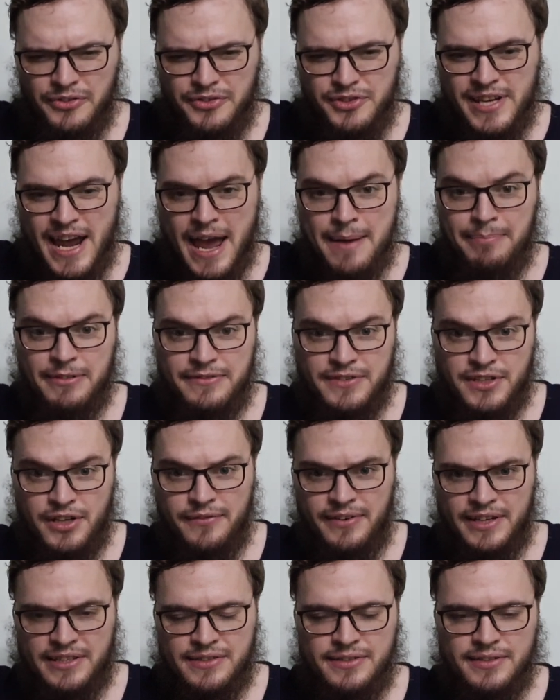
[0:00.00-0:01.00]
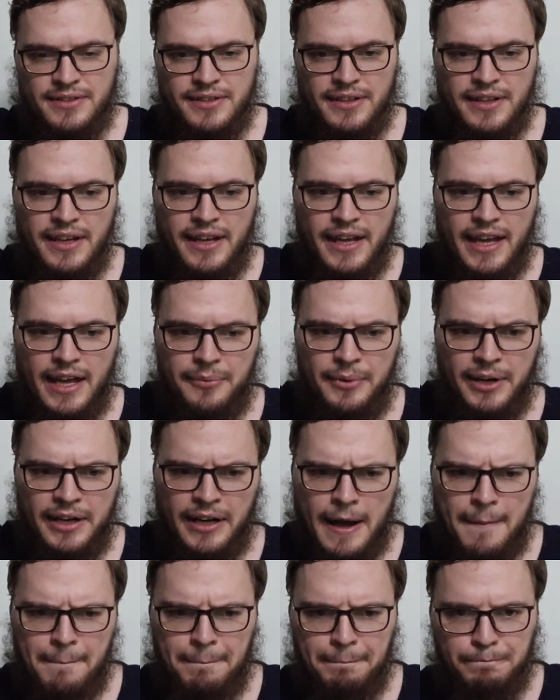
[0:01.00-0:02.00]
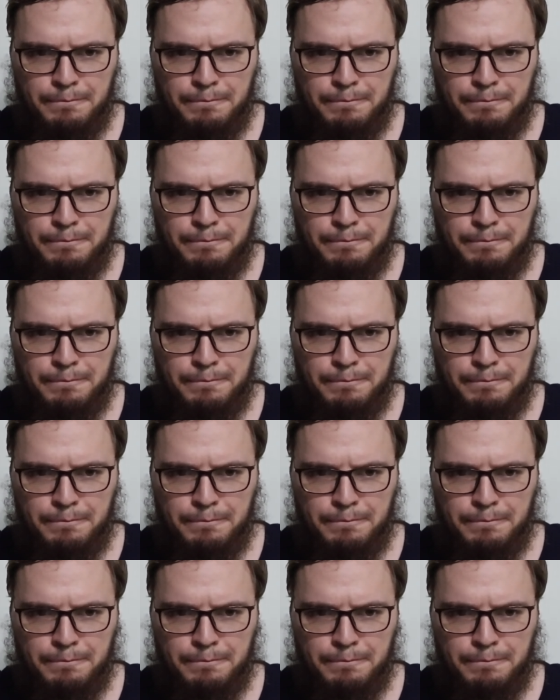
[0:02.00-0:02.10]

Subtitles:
type of service and whatnot.